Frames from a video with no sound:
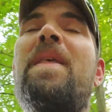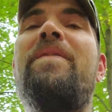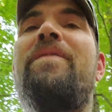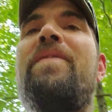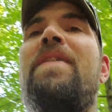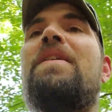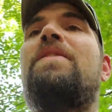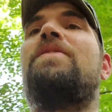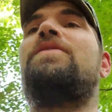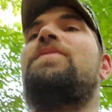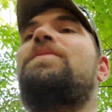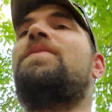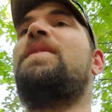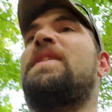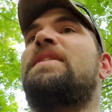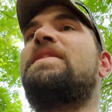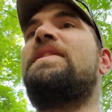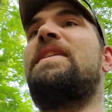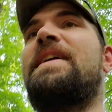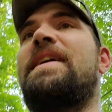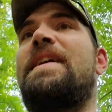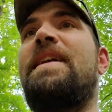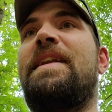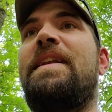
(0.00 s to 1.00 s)
Found some
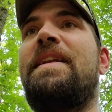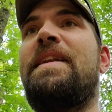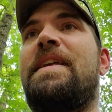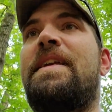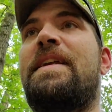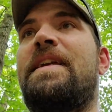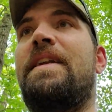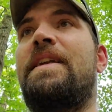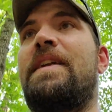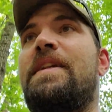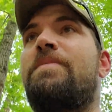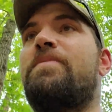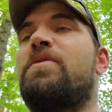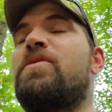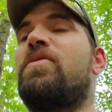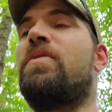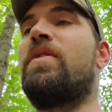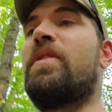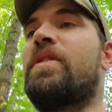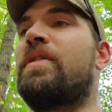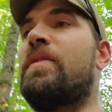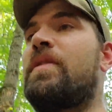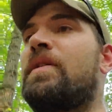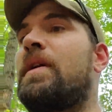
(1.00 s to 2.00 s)
things I didn't need
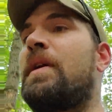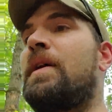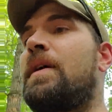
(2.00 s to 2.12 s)
anymore.